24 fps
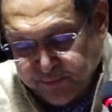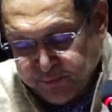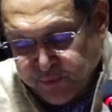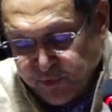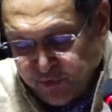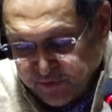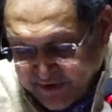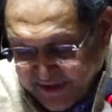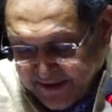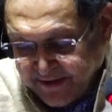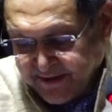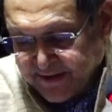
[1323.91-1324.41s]
to
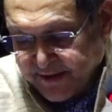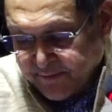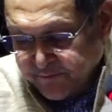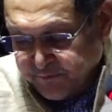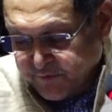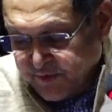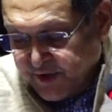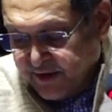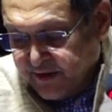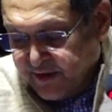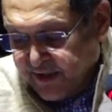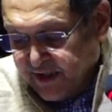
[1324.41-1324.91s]
protect them
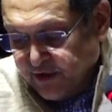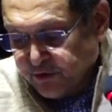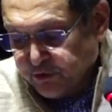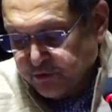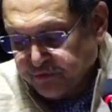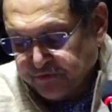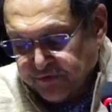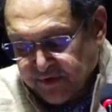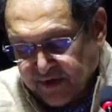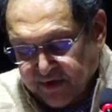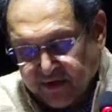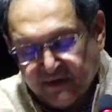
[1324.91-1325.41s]
and to
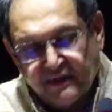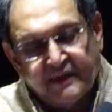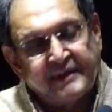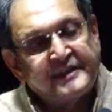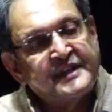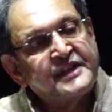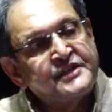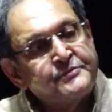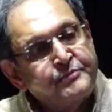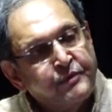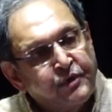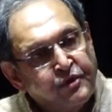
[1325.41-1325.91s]
further
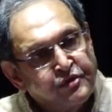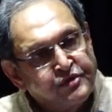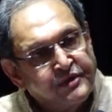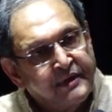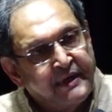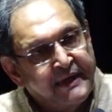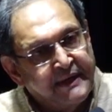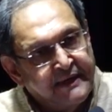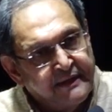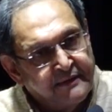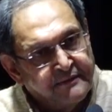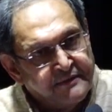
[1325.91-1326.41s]
their
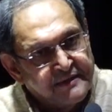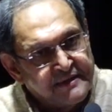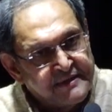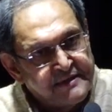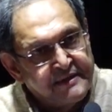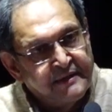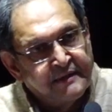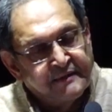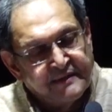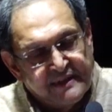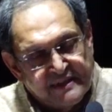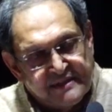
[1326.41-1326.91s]
spiritual
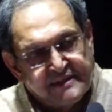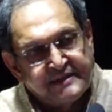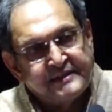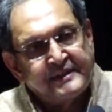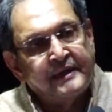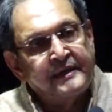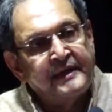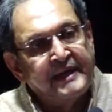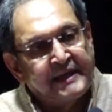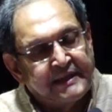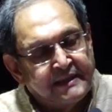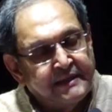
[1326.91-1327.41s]
endeavors. This is
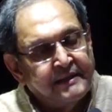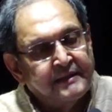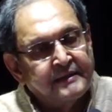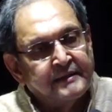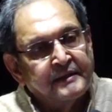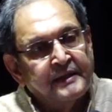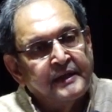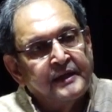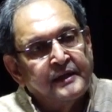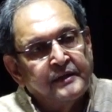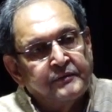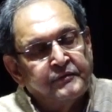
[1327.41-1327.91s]
a
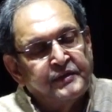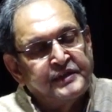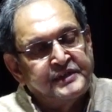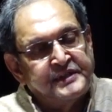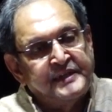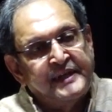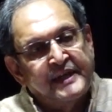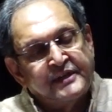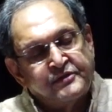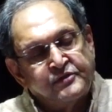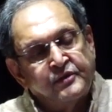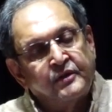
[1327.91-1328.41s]
letter which
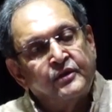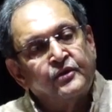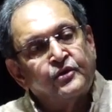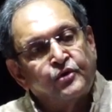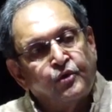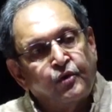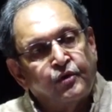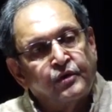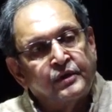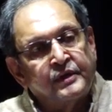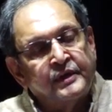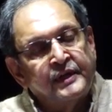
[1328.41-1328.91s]
he actually
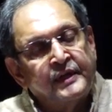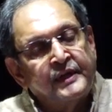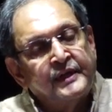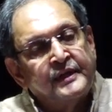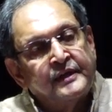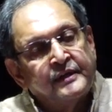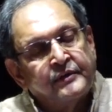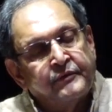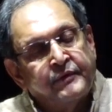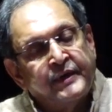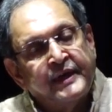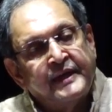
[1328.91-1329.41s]
wrote
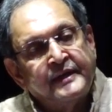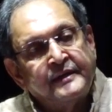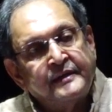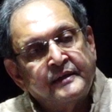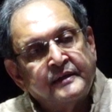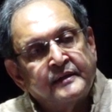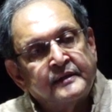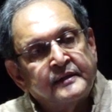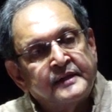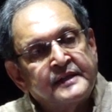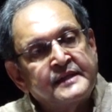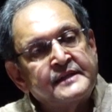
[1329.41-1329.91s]
when
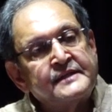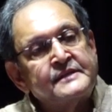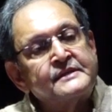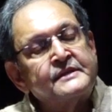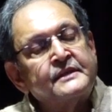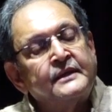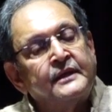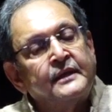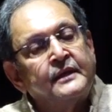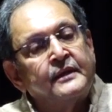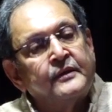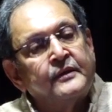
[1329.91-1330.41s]
his